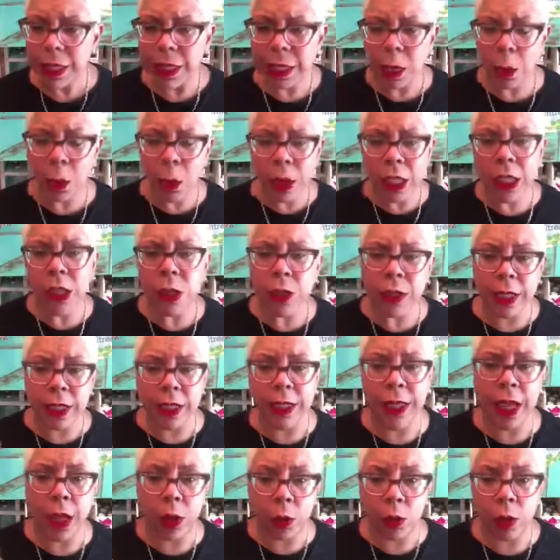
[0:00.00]
Now, once you get
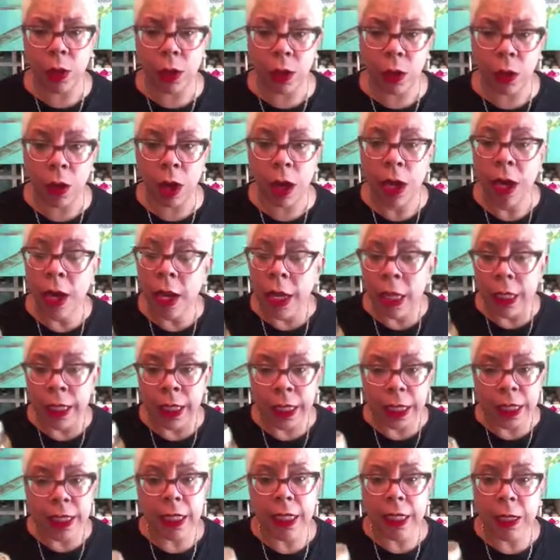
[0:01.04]
that oil,
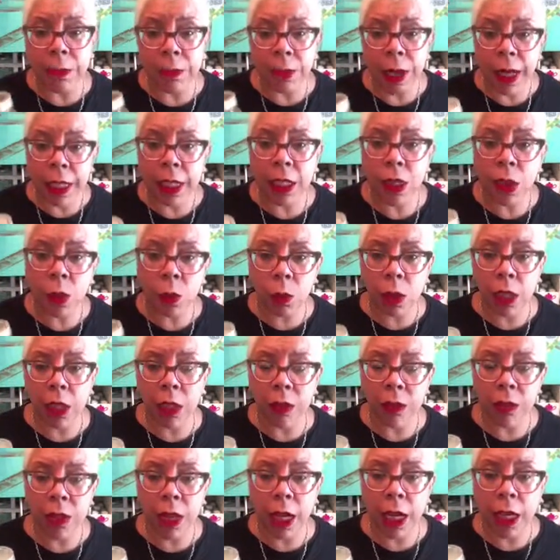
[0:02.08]
like I said, depending on what
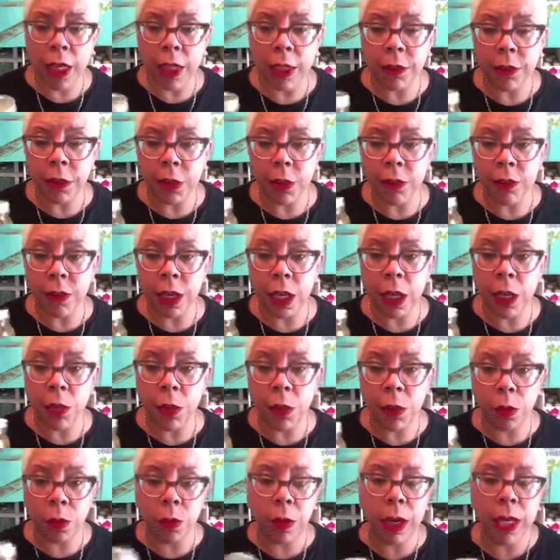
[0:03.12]
you've done, if you've done it
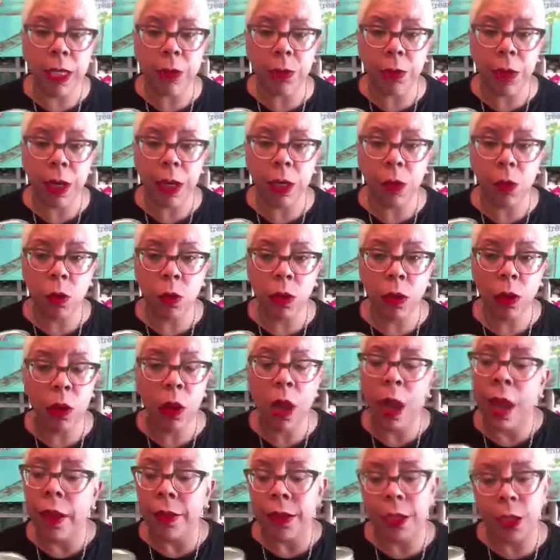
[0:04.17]
with rice bran oil,
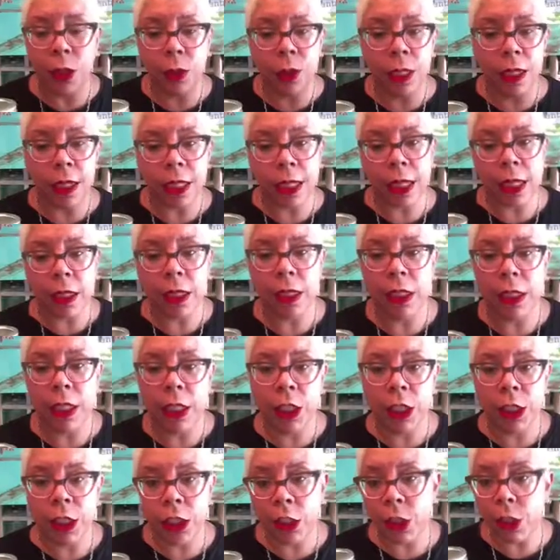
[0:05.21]
then you can
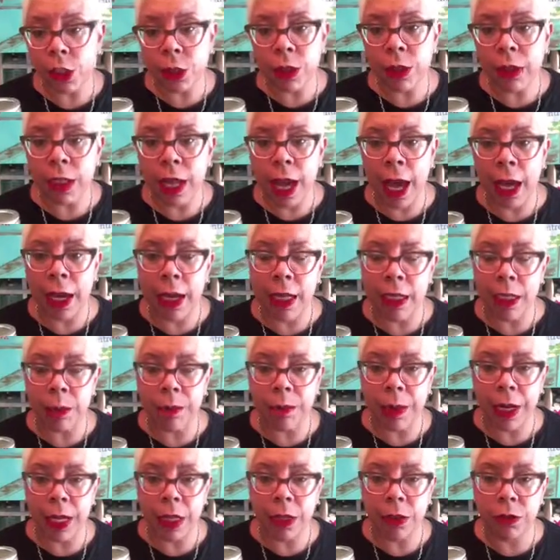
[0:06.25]
easily use that as a
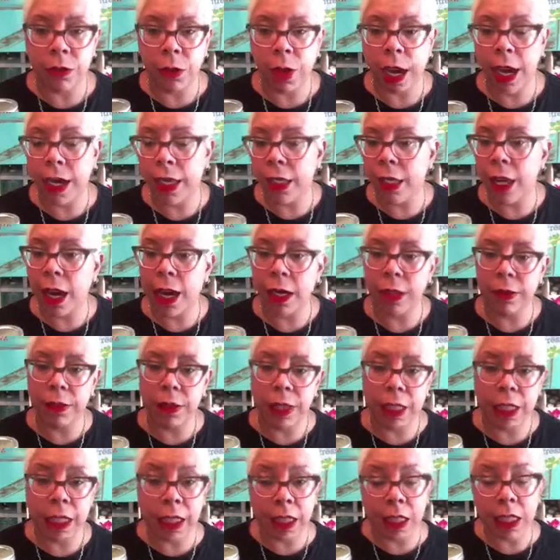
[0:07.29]
base for any kind of
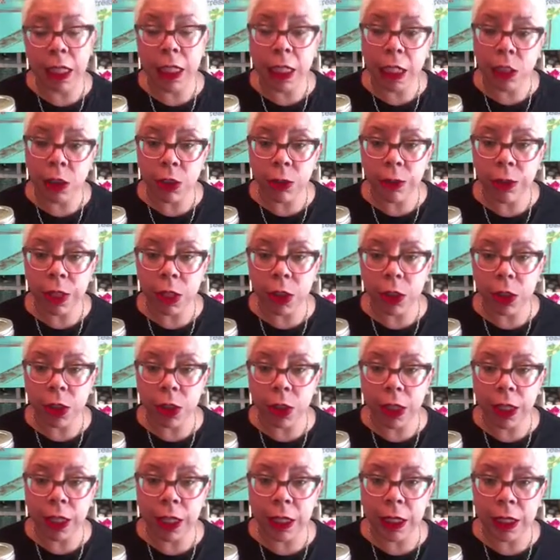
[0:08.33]
skin serums that you're
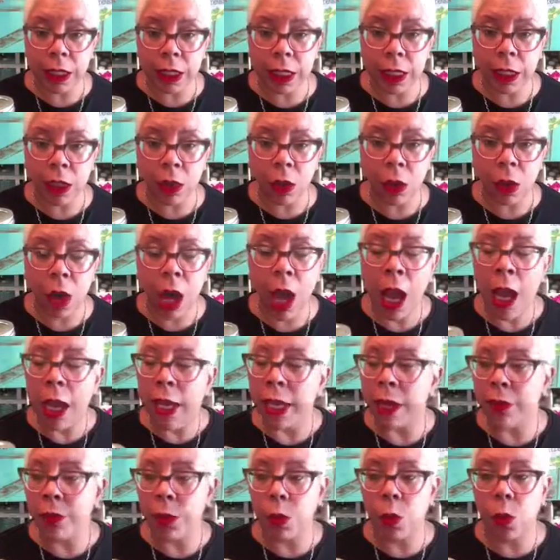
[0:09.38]
looking to heal.
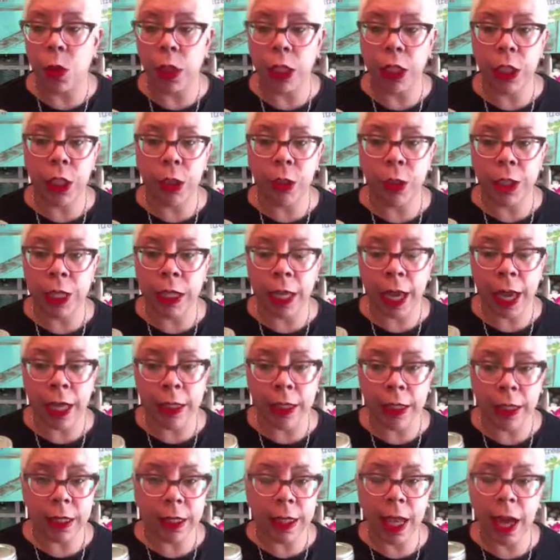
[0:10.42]
If you want to use it
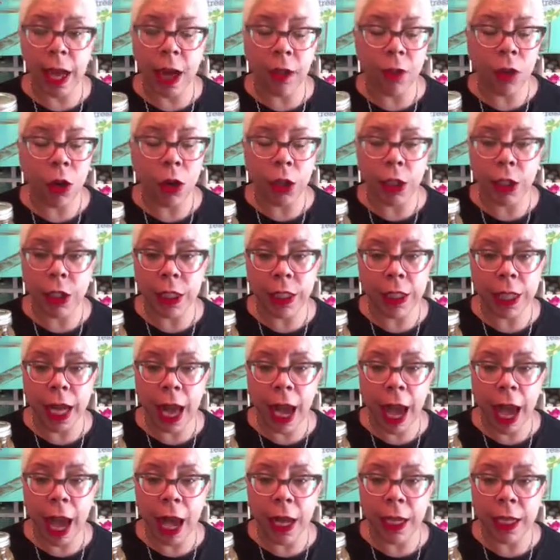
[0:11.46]
as a salve, all you need to
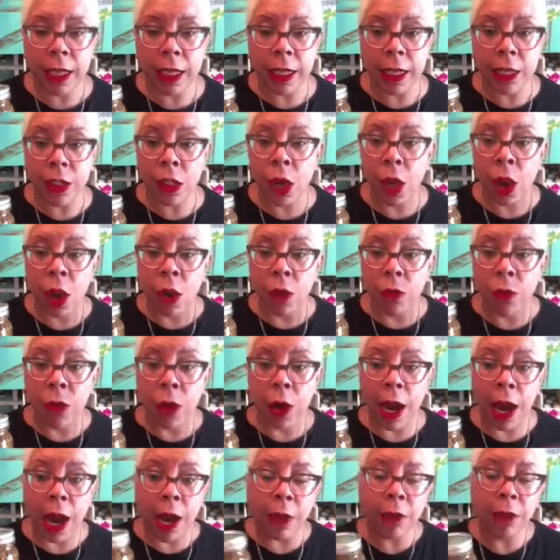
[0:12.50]
add is
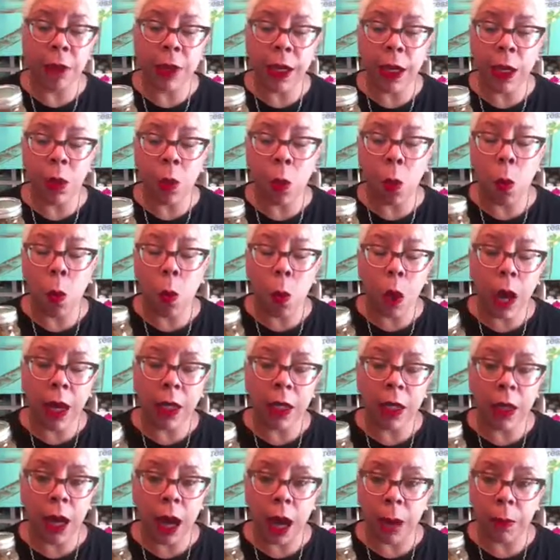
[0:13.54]
for every
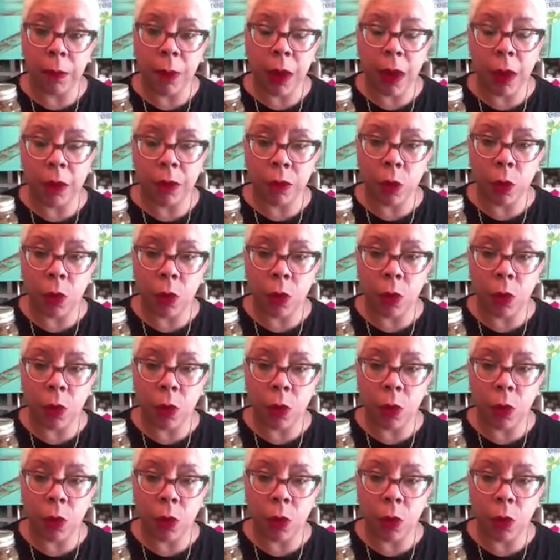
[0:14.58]
1 cup of